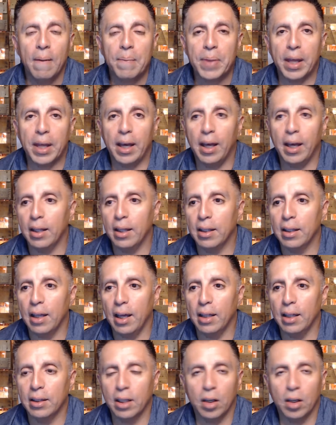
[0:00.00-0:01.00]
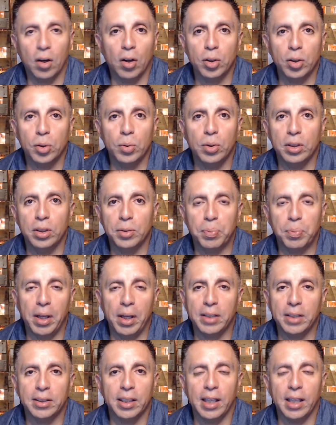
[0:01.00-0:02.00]
and they go to this
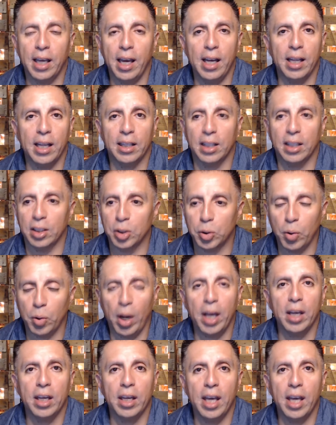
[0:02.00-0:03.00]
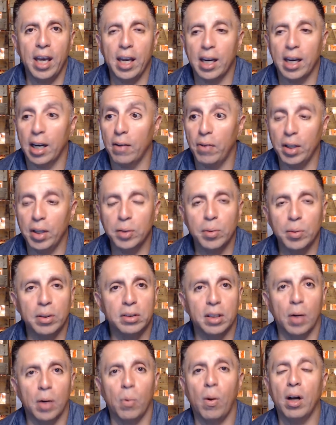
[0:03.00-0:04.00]
place again, and they try again, and eventually
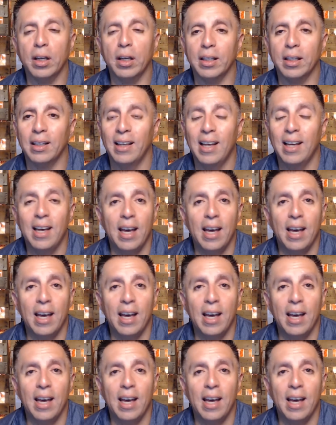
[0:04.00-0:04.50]
start walking.